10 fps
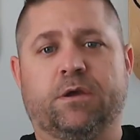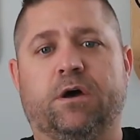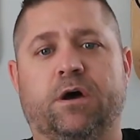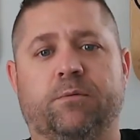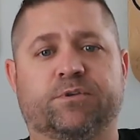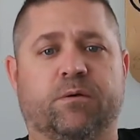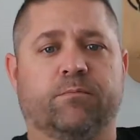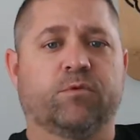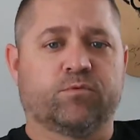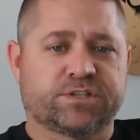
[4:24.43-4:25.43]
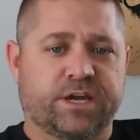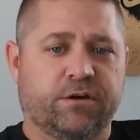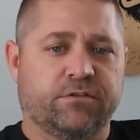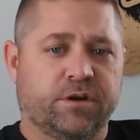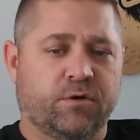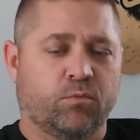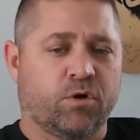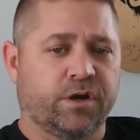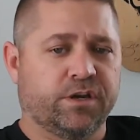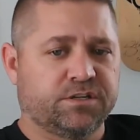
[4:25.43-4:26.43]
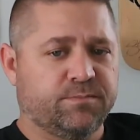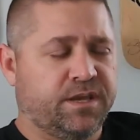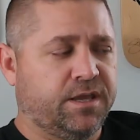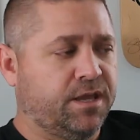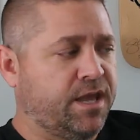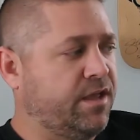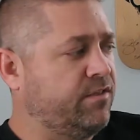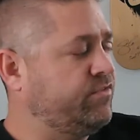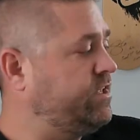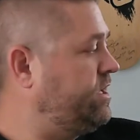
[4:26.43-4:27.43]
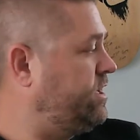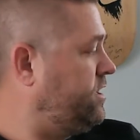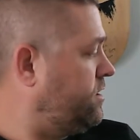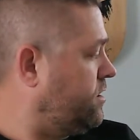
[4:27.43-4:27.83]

The cummerbund was tighter than I wanted it to be, and the